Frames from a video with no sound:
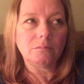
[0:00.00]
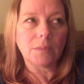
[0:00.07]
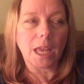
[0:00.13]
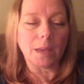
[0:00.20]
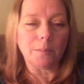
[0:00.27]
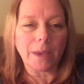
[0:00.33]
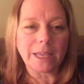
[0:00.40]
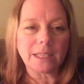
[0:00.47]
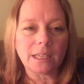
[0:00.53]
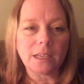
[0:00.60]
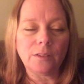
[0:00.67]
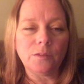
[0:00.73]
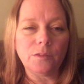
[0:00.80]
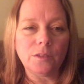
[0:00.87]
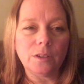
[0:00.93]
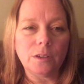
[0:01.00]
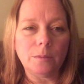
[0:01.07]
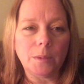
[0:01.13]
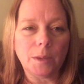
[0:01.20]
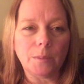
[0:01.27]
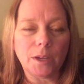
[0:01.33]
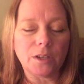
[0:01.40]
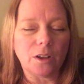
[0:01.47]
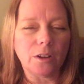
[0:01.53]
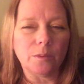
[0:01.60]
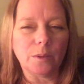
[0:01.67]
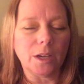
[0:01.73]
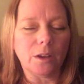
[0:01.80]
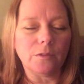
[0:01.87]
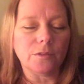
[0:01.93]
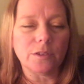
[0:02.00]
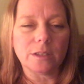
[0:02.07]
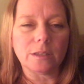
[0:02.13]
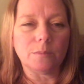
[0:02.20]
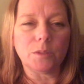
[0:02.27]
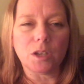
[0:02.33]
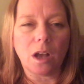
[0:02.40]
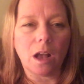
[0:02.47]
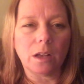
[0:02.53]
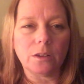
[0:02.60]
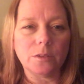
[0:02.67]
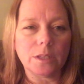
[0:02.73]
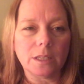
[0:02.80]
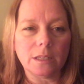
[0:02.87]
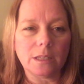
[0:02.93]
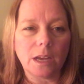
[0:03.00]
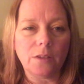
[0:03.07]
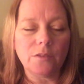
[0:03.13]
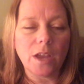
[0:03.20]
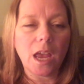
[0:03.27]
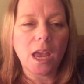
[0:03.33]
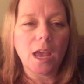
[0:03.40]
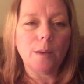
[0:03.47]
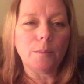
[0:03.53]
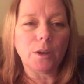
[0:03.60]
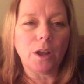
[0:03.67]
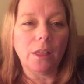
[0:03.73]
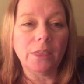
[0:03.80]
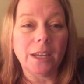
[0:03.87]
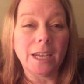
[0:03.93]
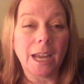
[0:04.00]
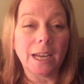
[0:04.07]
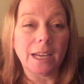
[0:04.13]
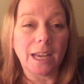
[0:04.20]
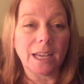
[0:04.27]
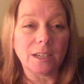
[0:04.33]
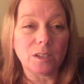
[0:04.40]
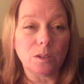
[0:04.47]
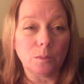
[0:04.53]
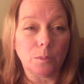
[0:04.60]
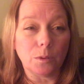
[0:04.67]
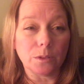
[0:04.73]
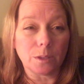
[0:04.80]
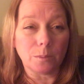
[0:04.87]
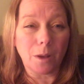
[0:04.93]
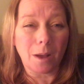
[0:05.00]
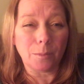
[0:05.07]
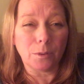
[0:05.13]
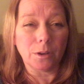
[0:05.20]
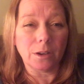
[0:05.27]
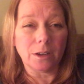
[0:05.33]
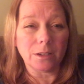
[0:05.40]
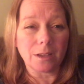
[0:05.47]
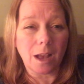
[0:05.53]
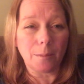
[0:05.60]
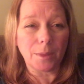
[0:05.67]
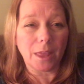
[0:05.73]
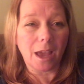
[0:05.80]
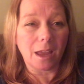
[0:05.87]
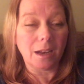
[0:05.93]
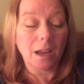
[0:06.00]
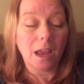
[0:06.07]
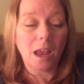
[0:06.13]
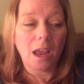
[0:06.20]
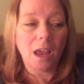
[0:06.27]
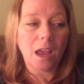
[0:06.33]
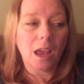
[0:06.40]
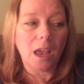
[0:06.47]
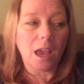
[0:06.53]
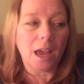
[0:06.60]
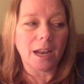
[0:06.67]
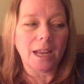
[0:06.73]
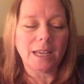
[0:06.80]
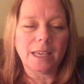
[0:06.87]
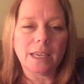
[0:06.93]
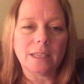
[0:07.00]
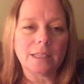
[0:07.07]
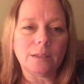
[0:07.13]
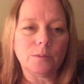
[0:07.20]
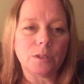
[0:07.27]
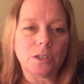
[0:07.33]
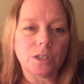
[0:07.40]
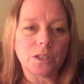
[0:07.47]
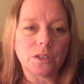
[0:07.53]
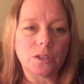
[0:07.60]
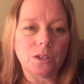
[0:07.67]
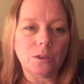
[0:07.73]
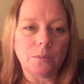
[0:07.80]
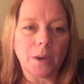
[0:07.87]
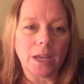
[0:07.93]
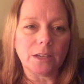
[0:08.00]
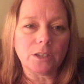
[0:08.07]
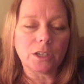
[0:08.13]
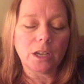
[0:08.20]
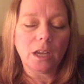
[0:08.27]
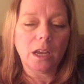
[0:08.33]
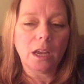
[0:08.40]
Mexican food. Me and my daughter went out for some tacos and stuff, but on the night I had 2 bowls of popcorn on top of that, and I guess it was just too much.